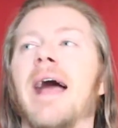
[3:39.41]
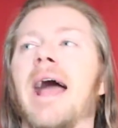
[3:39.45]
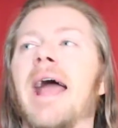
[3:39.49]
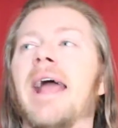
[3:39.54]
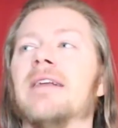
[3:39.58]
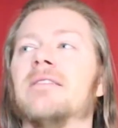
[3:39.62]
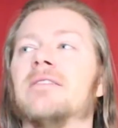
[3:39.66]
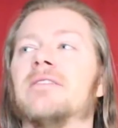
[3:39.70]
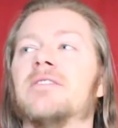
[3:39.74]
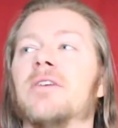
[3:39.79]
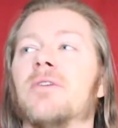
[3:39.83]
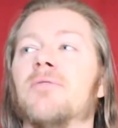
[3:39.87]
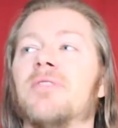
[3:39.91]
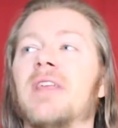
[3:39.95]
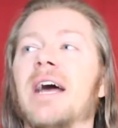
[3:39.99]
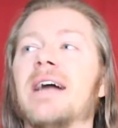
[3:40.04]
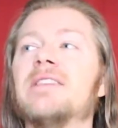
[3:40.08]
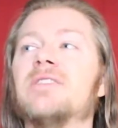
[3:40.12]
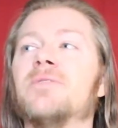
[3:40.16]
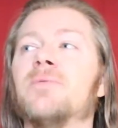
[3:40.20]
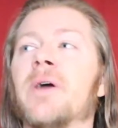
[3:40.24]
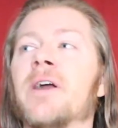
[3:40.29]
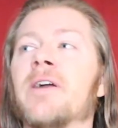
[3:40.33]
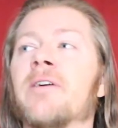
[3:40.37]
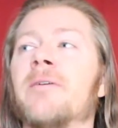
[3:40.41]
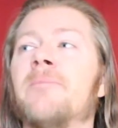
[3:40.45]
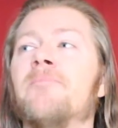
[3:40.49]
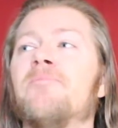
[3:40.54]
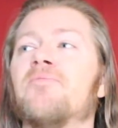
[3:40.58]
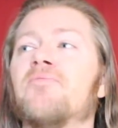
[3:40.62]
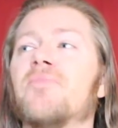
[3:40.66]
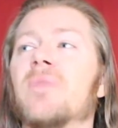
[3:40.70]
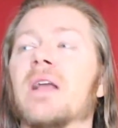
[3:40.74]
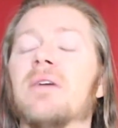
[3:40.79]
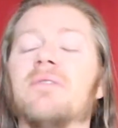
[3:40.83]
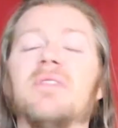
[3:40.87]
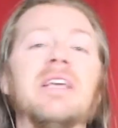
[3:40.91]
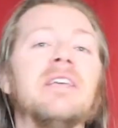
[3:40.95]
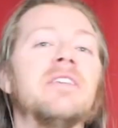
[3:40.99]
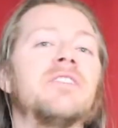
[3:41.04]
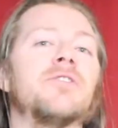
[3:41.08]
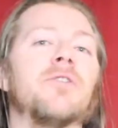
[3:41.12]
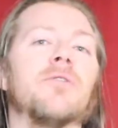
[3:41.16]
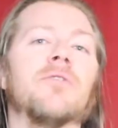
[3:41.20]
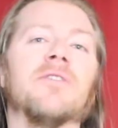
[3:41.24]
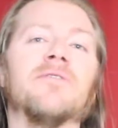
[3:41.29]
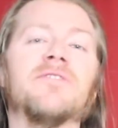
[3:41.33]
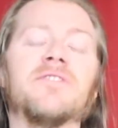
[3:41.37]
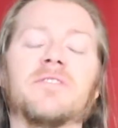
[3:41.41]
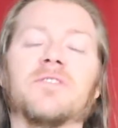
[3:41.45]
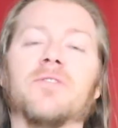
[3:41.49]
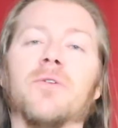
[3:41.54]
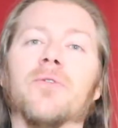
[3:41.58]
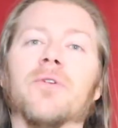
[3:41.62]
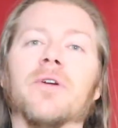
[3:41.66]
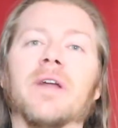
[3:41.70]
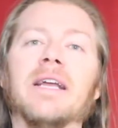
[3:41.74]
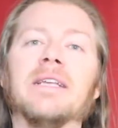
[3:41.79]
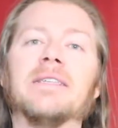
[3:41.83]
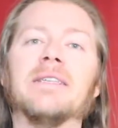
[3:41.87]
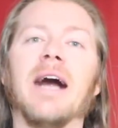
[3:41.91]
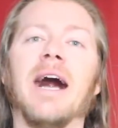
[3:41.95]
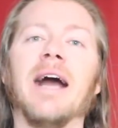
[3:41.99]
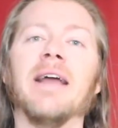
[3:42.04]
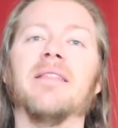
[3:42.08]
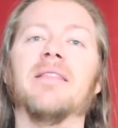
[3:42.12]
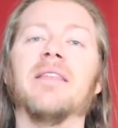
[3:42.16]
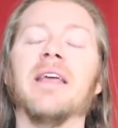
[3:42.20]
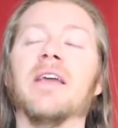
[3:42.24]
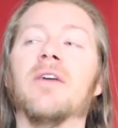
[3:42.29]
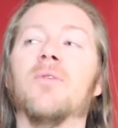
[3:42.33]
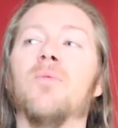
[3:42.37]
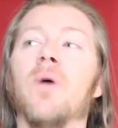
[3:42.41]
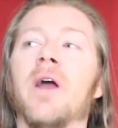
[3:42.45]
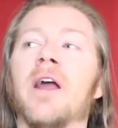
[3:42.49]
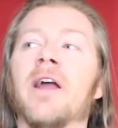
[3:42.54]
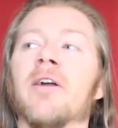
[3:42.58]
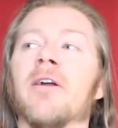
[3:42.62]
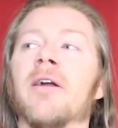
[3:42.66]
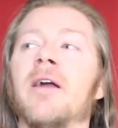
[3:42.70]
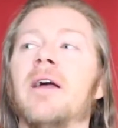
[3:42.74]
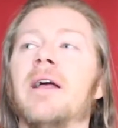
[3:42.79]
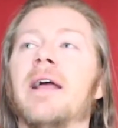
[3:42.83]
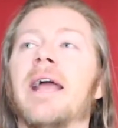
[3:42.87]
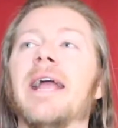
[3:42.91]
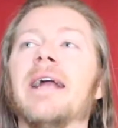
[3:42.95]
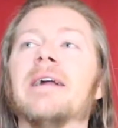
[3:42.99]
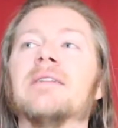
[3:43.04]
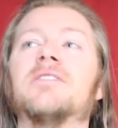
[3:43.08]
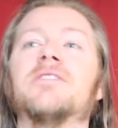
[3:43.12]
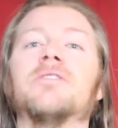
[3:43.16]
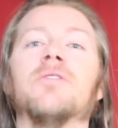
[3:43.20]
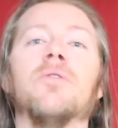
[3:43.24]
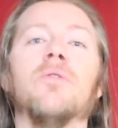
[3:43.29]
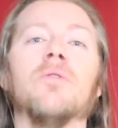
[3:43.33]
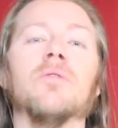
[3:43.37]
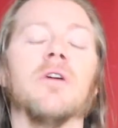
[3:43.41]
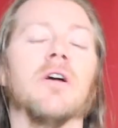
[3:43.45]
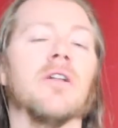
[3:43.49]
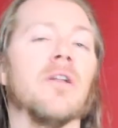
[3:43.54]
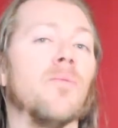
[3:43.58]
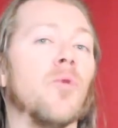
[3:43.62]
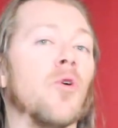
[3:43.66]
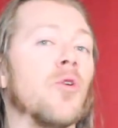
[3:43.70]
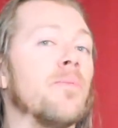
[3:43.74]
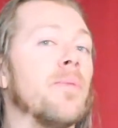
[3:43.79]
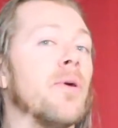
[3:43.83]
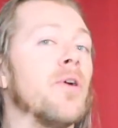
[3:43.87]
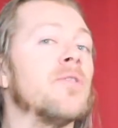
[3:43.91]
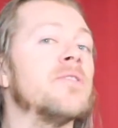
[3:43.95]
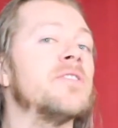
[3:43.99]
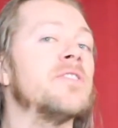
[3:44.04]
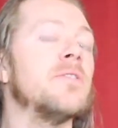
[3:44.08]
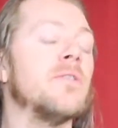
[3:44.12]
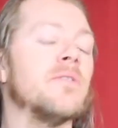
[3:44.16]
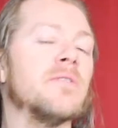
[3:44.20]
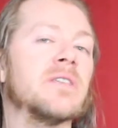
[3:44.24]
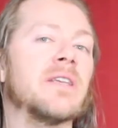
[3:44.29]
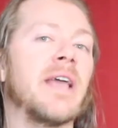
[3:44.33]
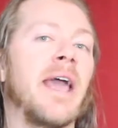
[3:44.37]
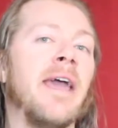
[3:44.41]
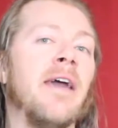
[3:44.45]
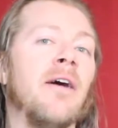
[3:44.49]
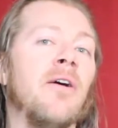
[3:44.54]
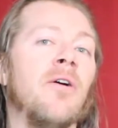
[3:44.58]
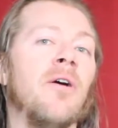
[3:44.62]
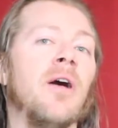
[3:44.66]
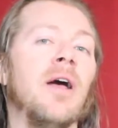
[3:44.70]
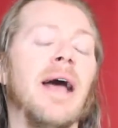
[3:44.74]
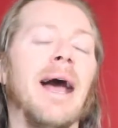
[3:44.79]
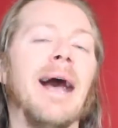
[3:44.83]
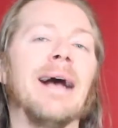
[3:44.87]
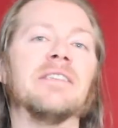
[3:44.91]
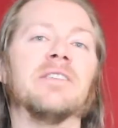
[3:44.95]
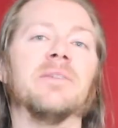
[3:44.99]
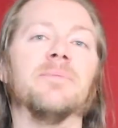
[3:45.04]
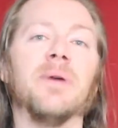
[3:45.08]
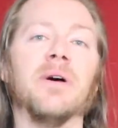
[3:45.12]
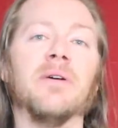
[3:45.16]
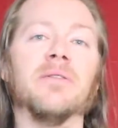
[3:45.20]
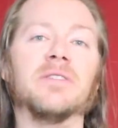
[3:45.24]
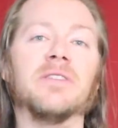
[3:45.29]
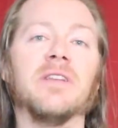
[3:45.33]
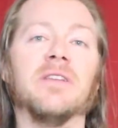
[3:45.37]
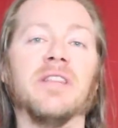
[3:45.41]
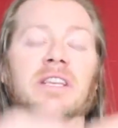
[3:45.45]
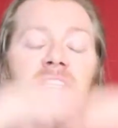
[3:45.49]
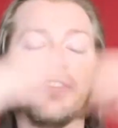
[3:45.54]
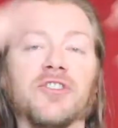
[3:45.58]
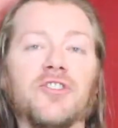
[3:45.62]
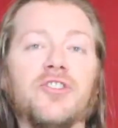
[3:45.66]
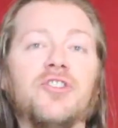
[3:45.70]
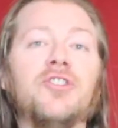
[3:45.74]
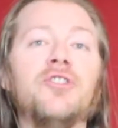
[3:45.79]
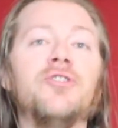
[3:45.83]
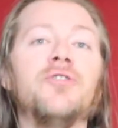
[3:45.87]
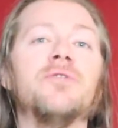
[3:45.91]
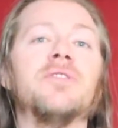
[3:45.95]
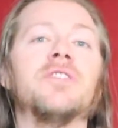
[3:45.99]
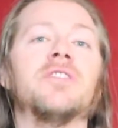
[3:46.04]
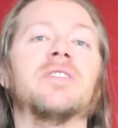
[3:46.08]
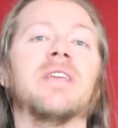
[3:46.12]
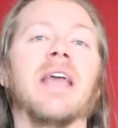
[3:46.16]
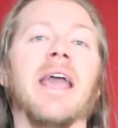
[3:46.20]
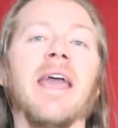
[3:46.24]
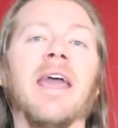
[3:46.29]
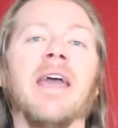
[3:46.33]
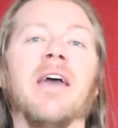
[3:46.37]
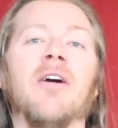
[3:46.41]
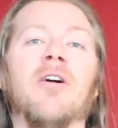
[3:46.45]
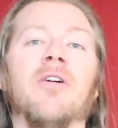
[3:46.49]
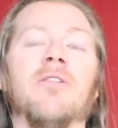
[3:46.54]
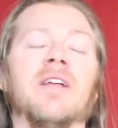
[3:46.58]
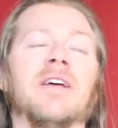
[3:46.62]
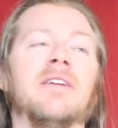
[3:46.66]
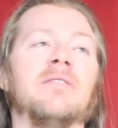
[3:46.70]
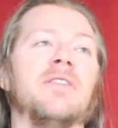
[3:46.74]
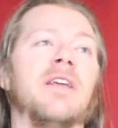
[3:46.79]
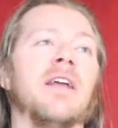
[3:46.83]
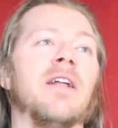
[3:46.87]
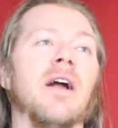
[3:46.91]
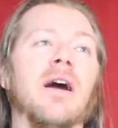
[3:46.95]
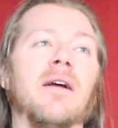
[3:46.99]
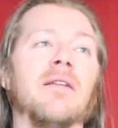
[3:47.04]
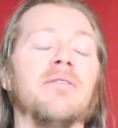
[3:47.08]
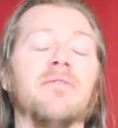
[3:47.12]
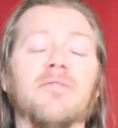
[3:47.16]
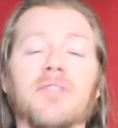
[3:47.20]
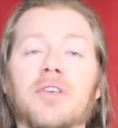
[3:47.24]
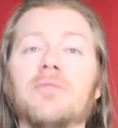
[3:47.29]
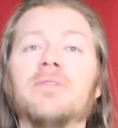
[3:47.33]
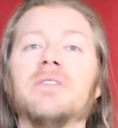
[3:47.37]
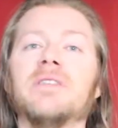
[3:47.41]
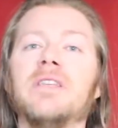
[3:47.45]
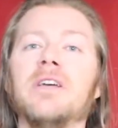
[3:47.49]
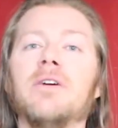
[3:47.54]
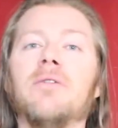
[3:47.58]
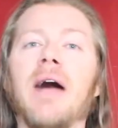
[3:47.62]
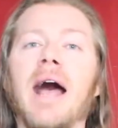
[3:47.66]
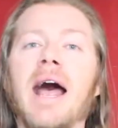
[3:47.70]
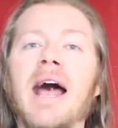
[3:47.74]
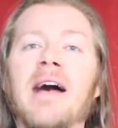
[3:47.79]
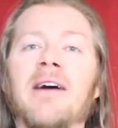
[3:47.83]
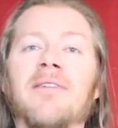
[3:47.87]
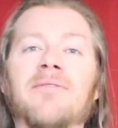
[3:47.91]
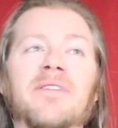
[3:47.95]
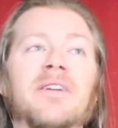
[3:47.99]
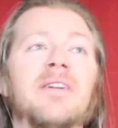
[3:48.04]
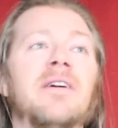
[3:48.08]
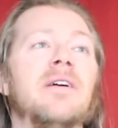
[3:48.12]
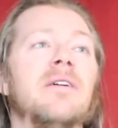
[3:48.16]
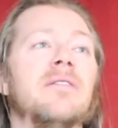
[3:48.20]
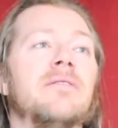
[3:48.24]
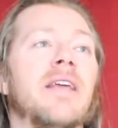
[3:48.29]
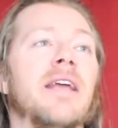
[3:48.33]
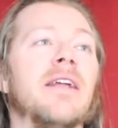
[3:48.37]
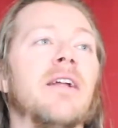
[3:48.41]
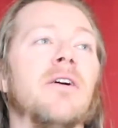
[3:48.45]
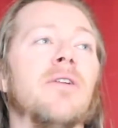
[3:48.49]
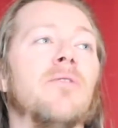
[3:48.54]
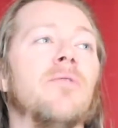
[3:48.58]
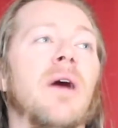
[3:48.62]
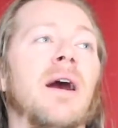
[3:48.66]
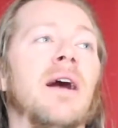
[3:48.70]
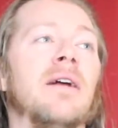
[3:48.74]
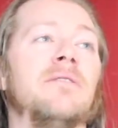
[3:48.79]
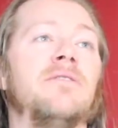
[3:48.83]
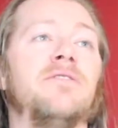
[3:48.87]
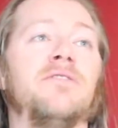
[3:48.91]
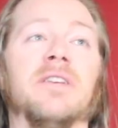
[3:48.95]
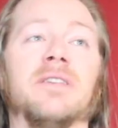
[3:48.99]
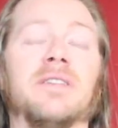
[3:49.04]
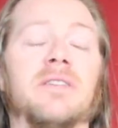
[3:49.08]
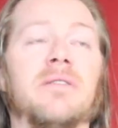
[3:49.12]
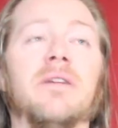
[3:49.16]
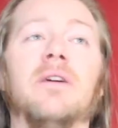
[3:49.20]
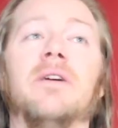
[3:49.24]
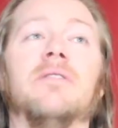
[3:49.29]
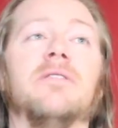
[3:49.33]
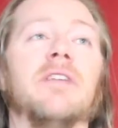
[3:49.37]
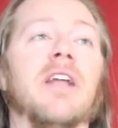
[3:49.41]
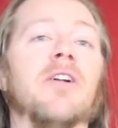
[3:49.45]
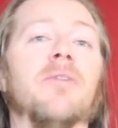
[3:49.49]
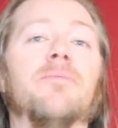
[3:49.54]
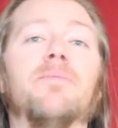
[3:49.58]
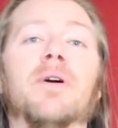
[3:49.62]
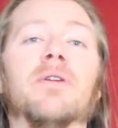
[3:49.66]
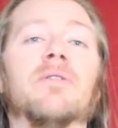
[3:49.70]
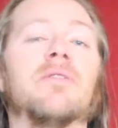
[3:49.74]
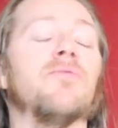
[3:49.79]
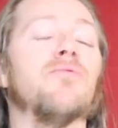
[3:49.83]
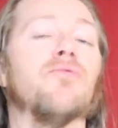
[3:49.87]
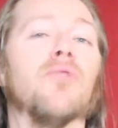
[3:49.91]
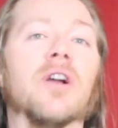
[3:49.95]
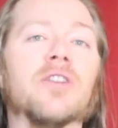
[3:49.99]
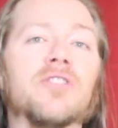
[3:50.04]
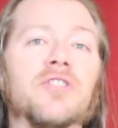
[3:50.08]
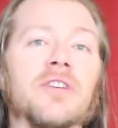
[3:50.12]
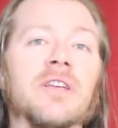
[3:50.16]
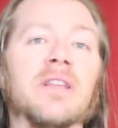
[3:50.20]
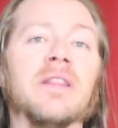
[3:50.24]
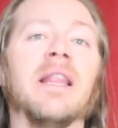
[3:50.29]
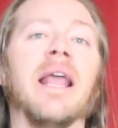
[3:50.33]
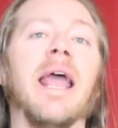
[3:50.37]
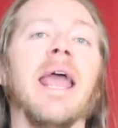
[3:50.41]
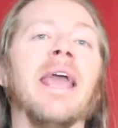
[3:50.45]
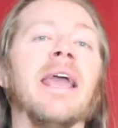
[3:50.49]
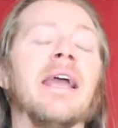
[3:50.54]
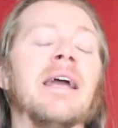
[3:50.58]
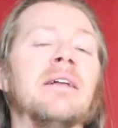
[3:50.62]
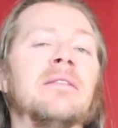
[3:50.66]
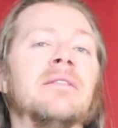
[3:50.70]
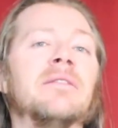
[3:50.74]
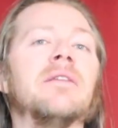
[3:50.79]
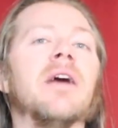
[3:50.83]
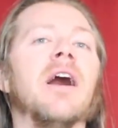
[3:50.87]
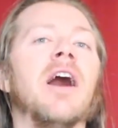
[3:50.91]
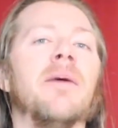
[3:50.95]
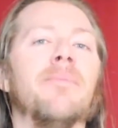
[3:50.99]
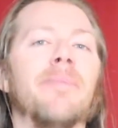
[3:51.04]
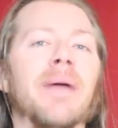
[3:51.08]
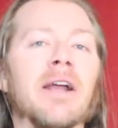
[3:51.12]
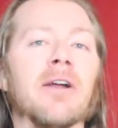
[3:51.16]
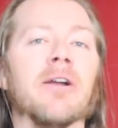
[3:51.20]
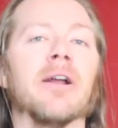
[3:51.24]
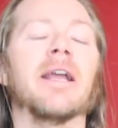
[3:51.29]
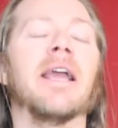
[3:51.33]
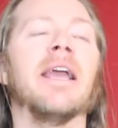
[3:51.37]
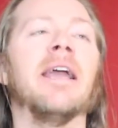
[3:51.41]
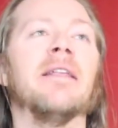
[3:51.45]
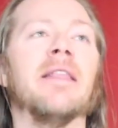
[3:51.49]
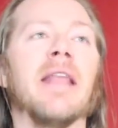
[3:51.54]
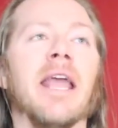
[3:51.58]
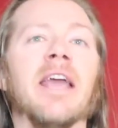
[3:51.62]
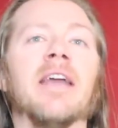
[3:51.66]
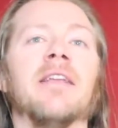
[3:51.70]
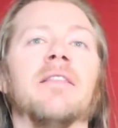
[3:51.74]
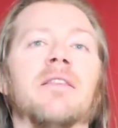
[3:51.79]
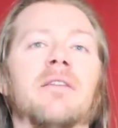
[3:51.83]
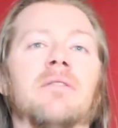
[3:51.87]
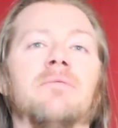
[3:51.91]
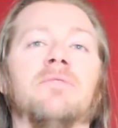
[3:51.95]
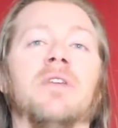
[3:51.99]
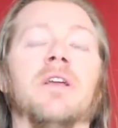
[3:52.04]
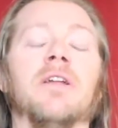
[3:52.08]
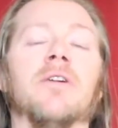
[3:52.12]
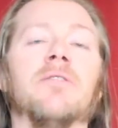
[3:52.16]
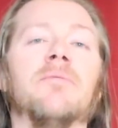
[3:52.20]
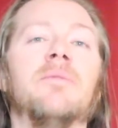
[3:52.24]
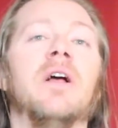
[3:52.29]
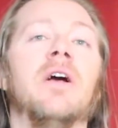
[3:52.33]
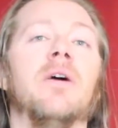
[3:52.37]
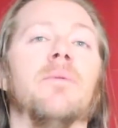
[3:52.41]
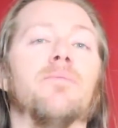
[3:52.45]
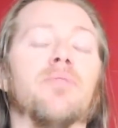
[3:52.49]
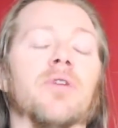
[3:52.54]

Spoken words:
And so that's where these sort of stories, I think, where it's told on a more personal scale as opposed to this huge scale, and, you know, you still have, you know, just, you know, both Russian and American and, you know,